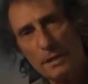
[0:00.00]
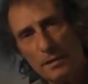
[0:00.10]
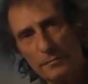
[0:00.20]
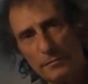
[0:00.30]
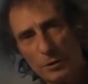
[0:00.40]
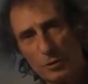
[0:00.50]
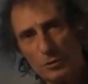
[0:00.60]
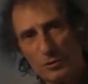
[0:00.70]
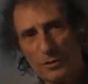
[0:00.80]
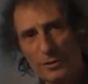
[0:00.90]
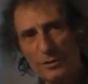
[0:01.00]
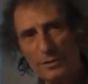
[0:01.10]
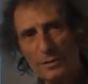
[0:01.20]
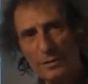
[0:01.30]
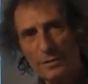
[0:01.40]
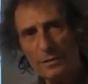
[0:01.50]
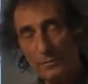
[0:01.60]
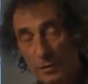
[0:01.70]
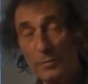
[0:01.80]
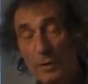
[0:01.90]
myself a lot,
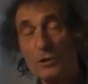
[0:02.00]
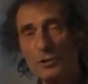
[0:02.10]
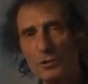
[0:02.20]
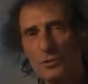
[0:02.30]
very much